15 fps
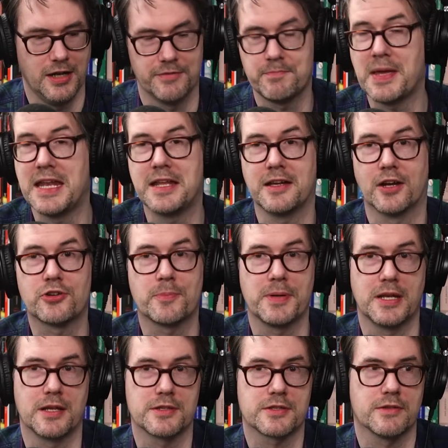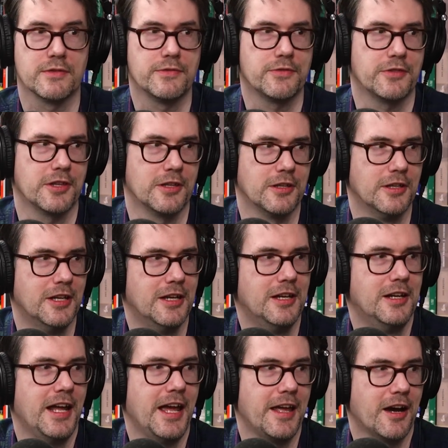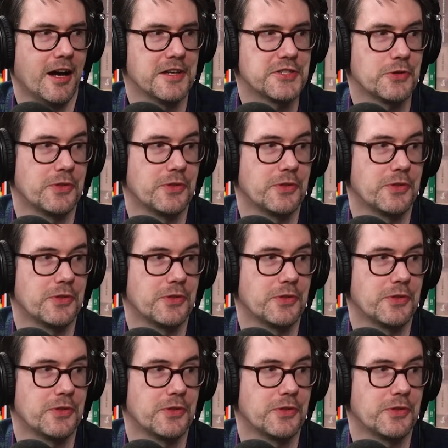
of pinning underpinnings of the A I.